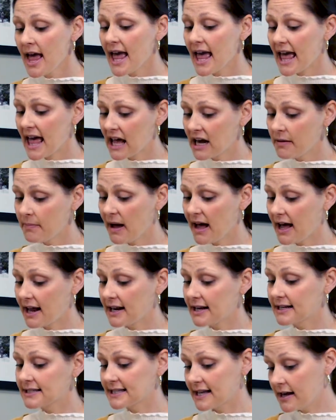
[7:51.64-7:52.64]

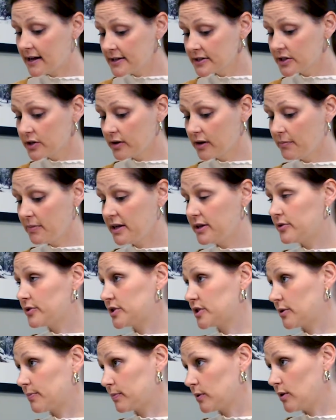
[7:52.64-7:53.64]
Antibiotics also can be used to
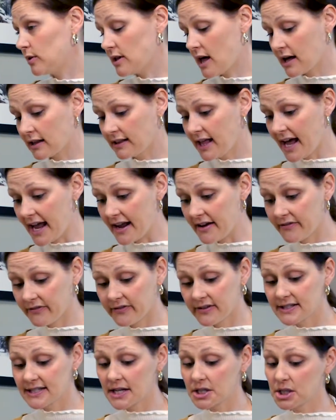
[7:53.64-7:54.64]
prolong life,
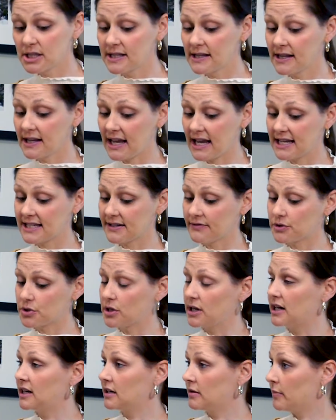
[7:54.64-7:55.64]
such as in the case of
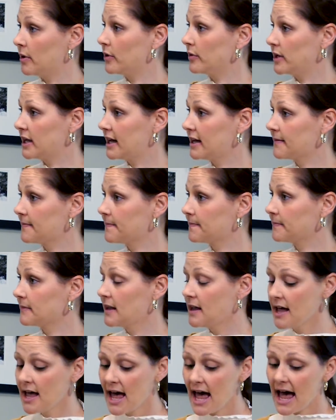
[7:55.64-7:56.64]
treating pneumonia.
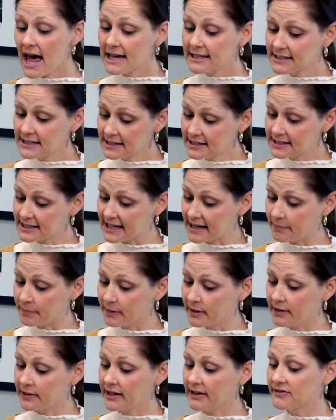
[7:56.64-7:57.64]
As an
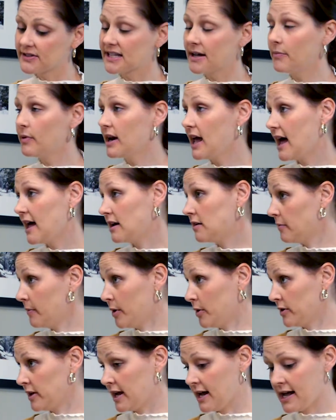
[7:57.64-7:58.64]
example, if someone had
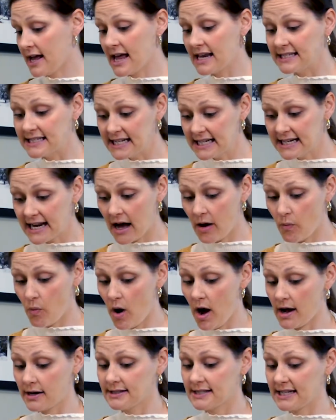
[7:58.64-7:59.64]
pneumonia and did not
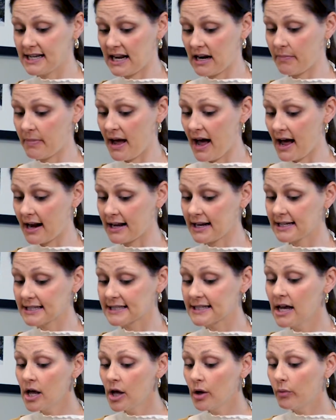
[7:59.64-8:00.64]
want antibiotics,
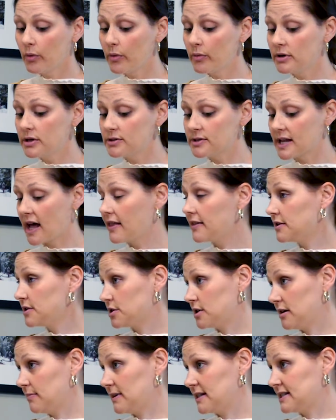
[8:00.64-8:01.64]
we would use other
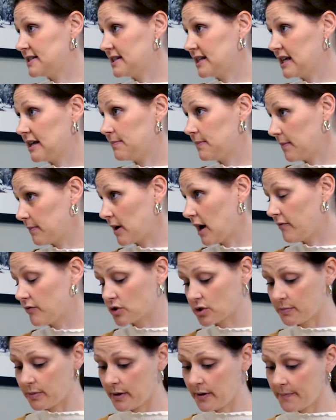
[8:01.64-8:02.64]
treatments to keep them
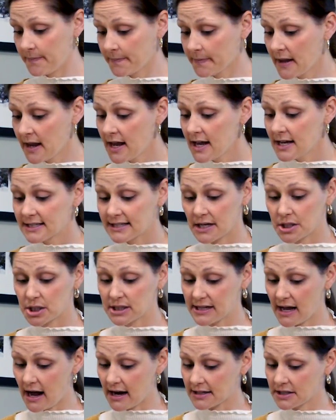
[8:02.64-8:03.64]
comfortable, such as
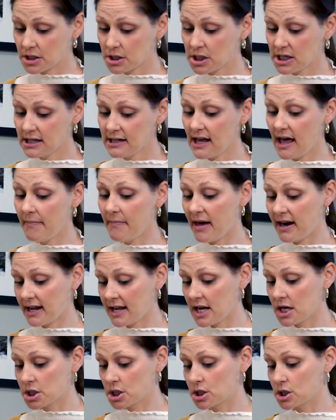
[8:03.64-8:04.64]
oxygen and
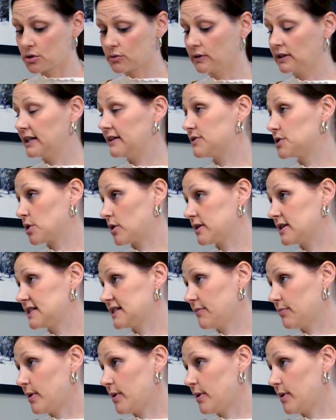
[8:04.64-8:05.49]
medication to relieve shortness of